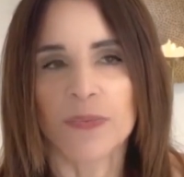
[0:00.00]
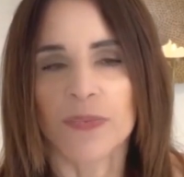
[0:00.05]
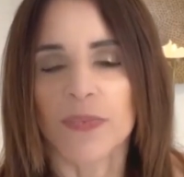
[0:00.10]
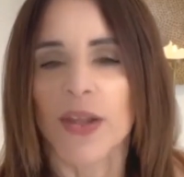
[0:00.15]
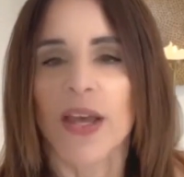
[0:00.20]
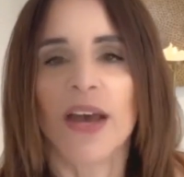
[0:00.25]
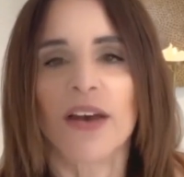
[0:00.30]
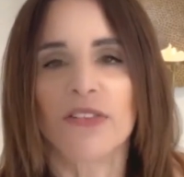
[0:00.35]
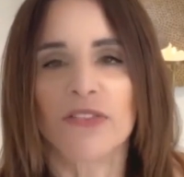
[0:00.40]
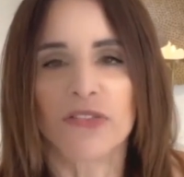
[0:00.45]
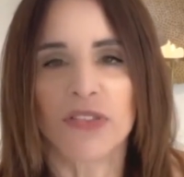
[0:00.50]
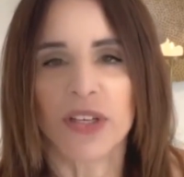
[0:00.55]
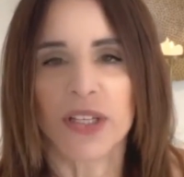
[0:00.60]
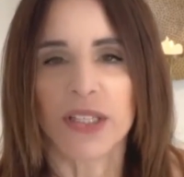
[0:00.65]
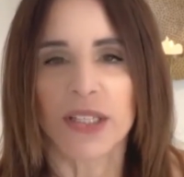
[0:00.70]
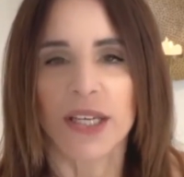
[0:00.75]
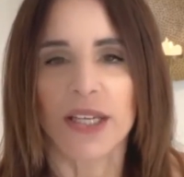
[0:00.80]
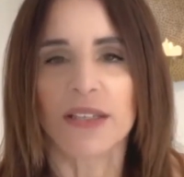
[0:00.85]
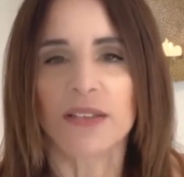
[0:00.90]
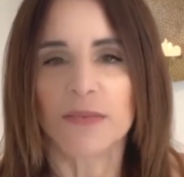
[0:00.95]

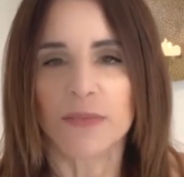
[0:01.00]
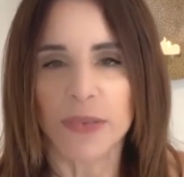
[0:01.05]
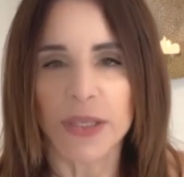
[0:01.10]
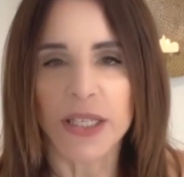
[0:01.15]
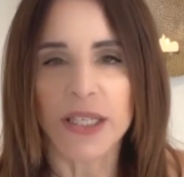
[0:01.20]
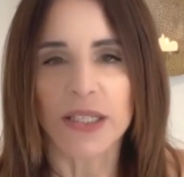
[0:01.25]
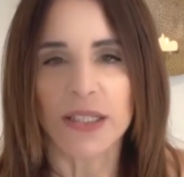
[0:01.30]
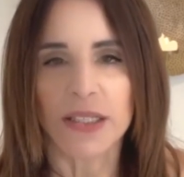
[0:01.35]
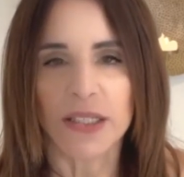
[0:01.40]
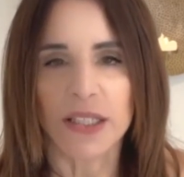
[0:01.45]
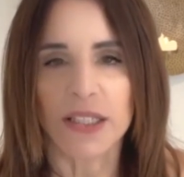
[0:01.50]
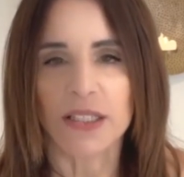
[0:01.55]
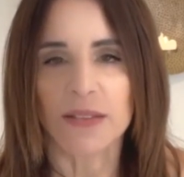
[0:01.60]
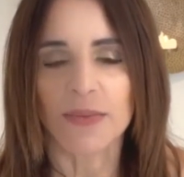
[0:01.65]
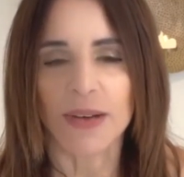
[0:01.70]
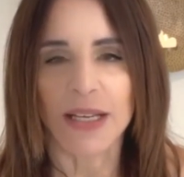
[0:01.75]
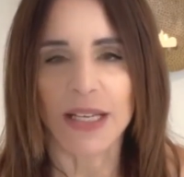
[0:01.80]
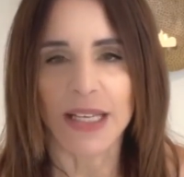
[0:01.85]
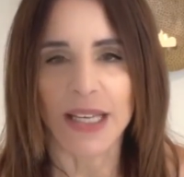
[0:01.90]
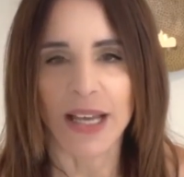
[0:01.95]
having and being in
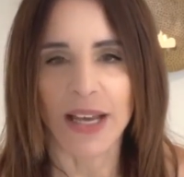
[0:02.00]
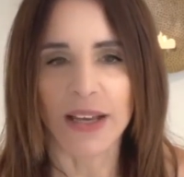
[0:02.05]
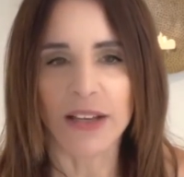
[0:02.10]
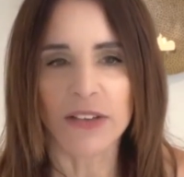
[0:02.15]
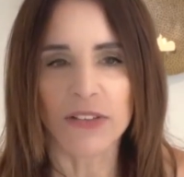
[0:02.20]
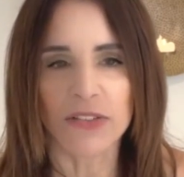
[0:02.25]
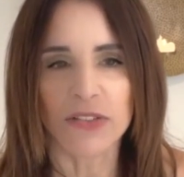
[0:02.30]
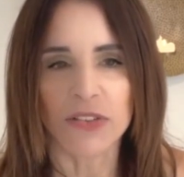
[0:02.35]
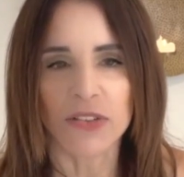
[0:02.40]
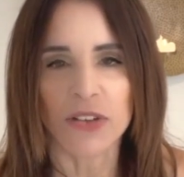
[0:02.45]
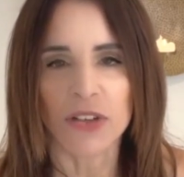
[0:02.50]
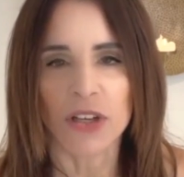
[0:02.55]
my life.